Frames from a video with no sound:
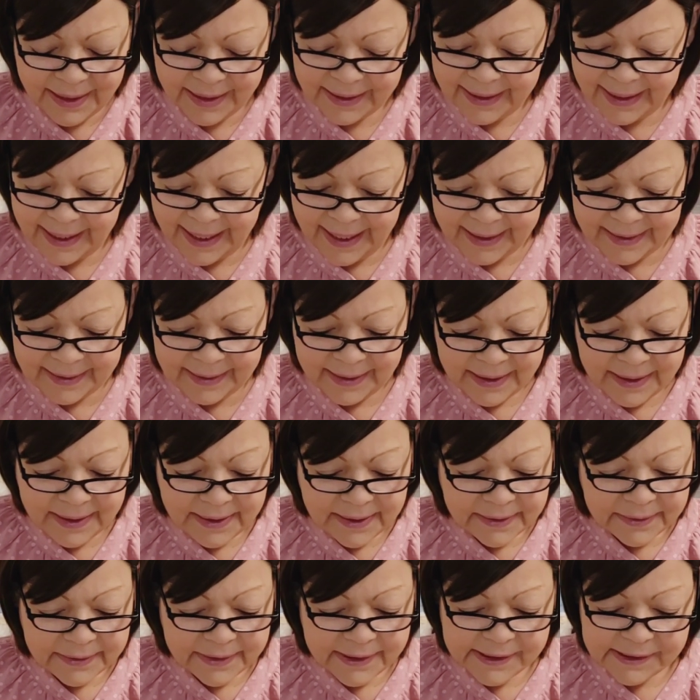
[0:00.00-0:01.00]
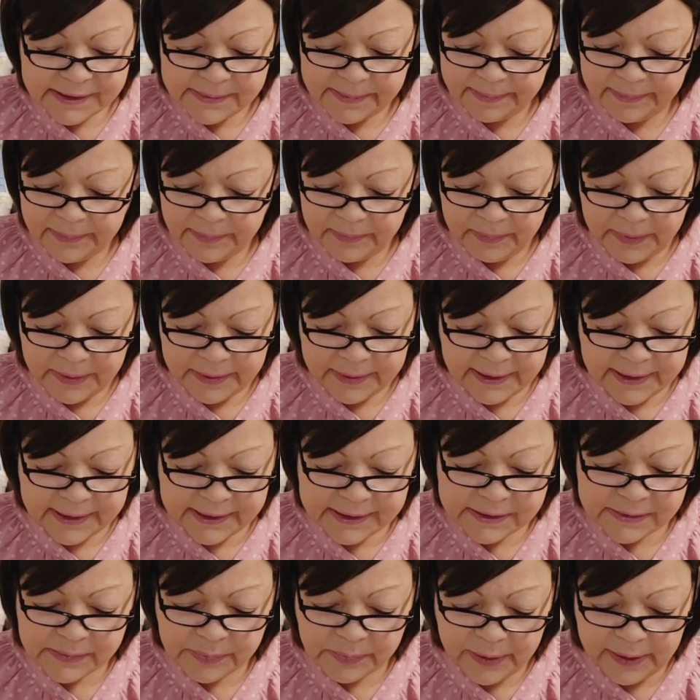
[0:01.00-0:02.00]
again, this
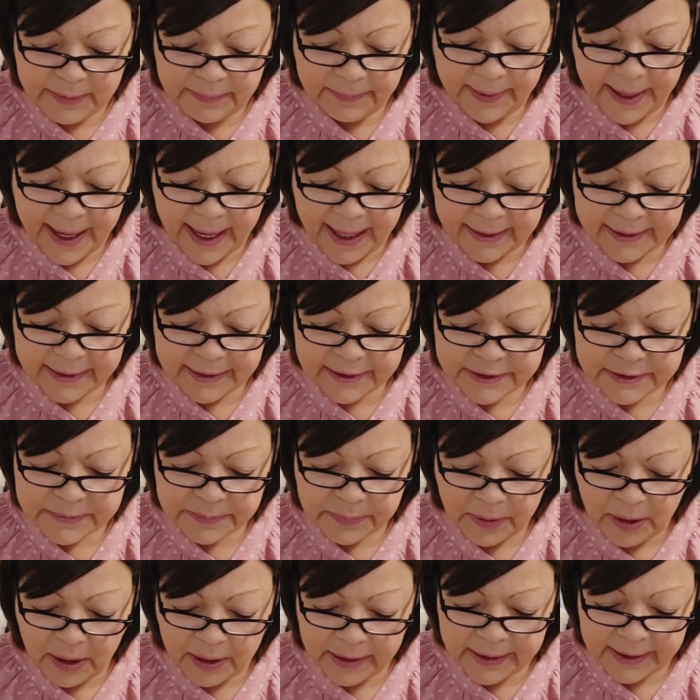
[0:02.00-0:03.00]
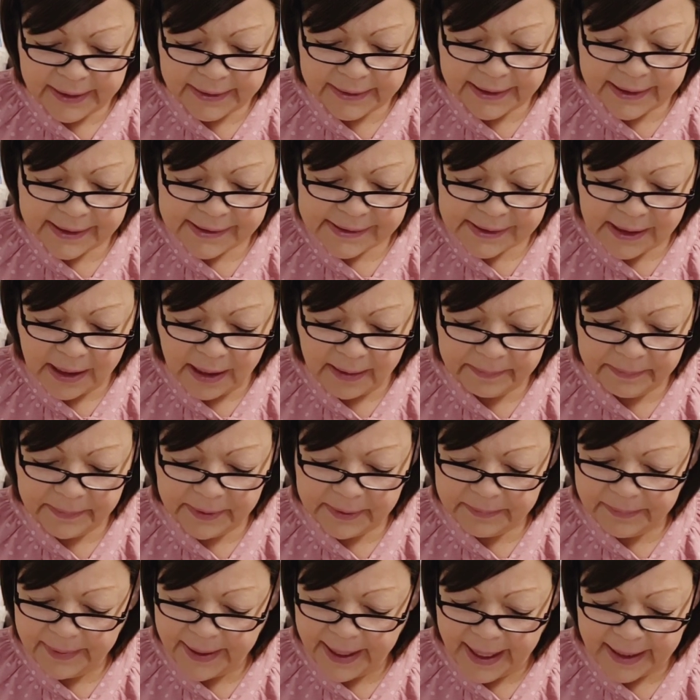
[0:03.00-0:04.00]
this repackaged product has not
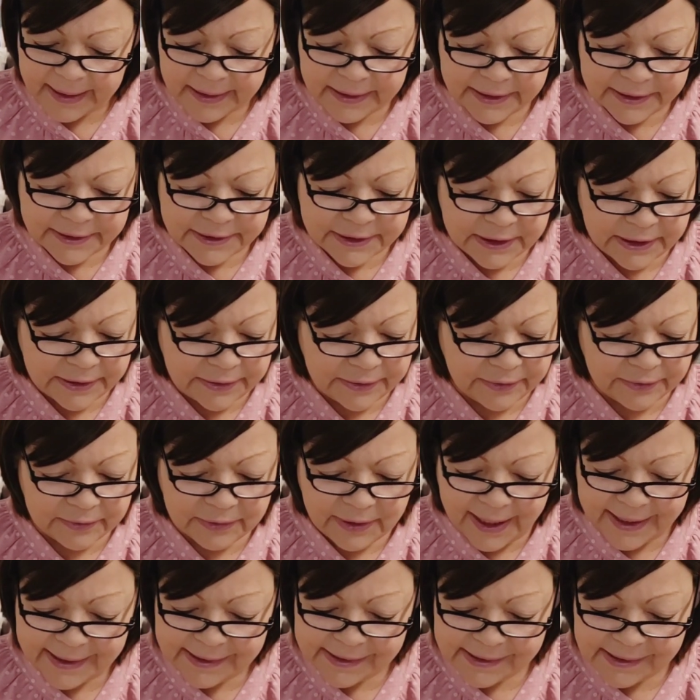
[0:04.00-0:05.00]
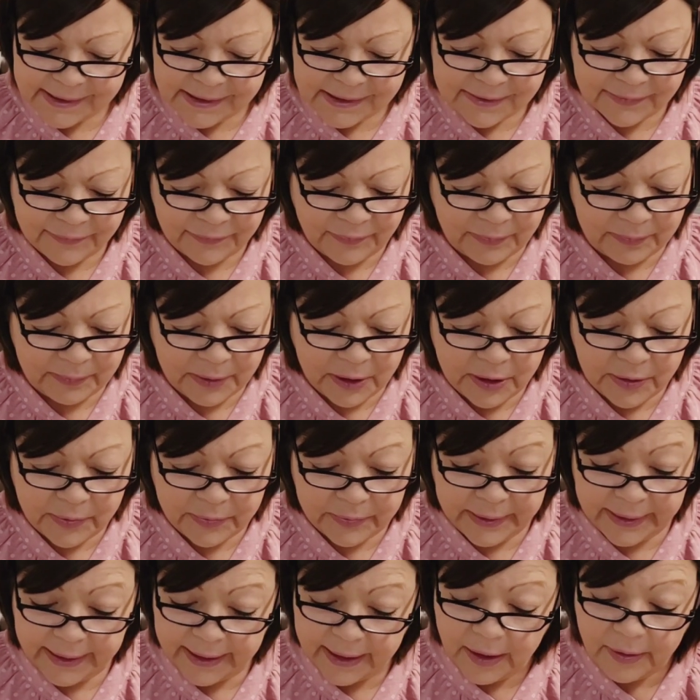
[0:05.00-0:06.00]
been packaged under license from
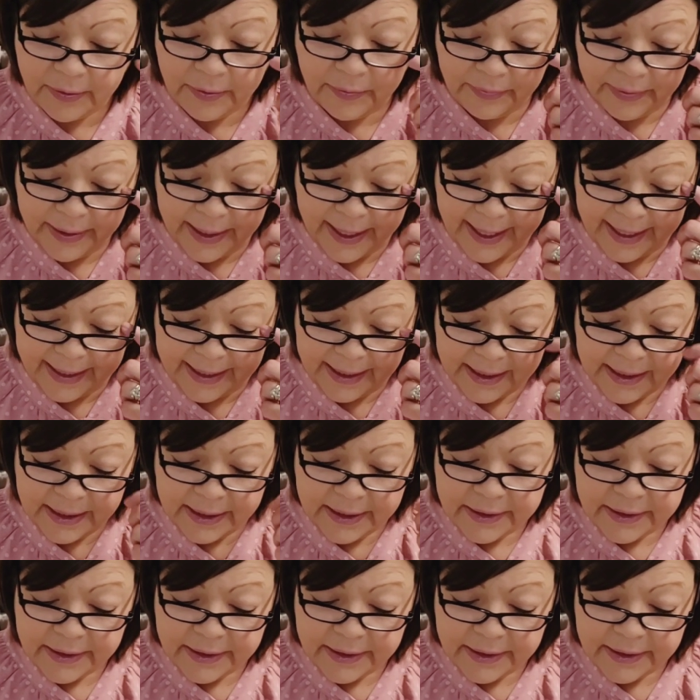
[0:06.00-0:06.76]
Coty. Oh, okay.